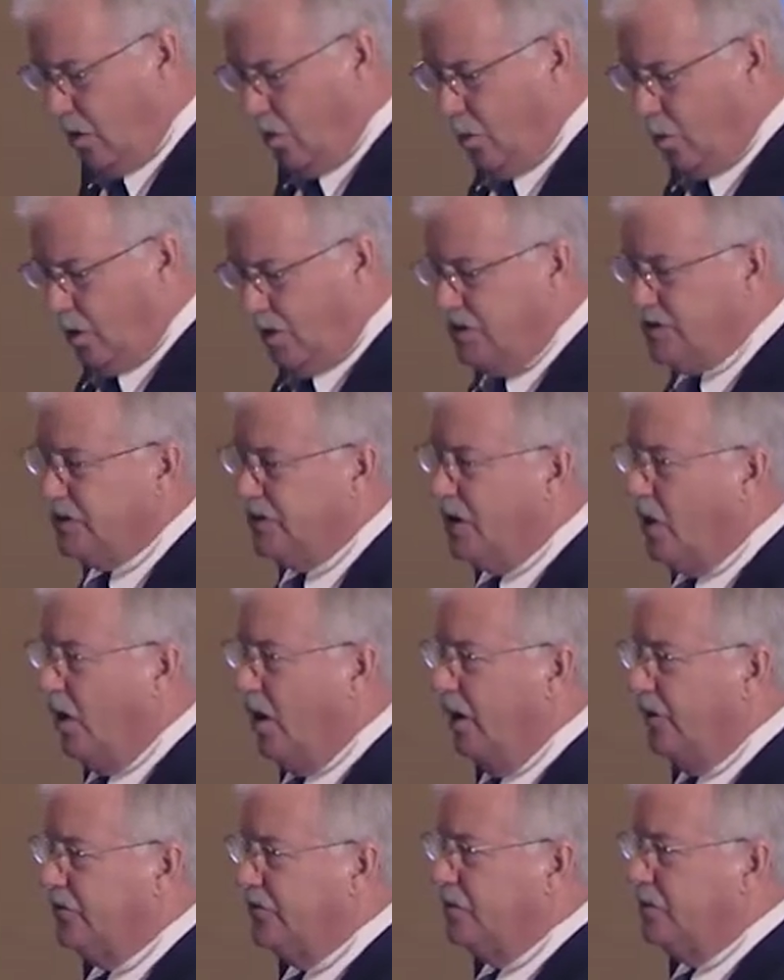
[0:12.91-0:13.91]
What does it
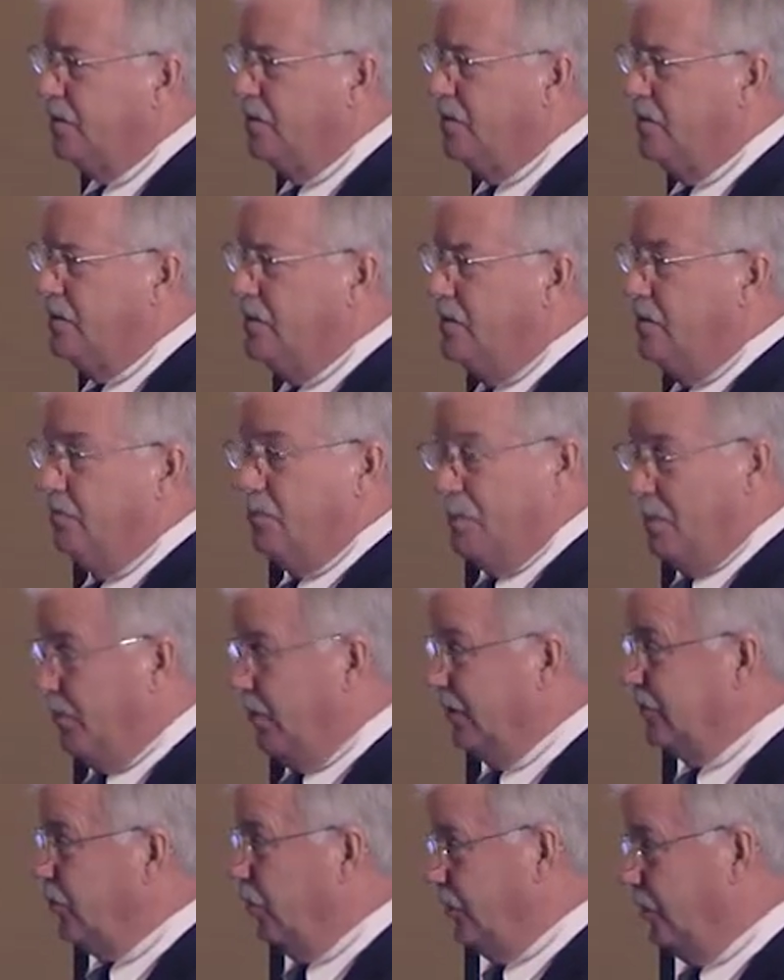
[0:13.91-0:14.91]
cost? To,
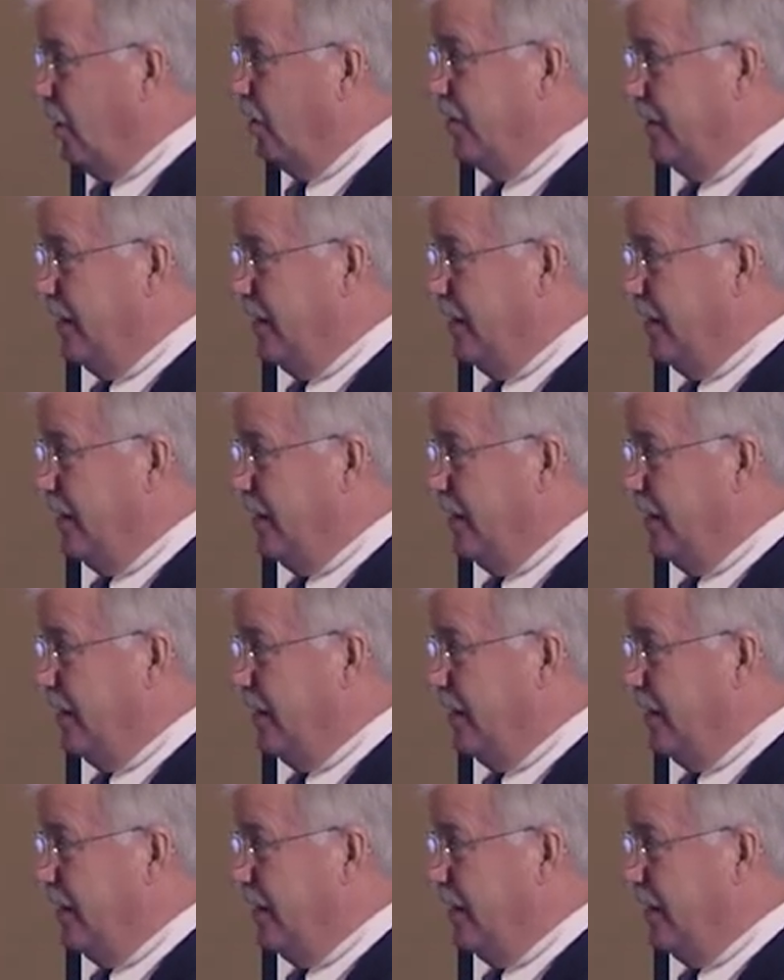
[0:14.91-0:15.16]
remember I told you all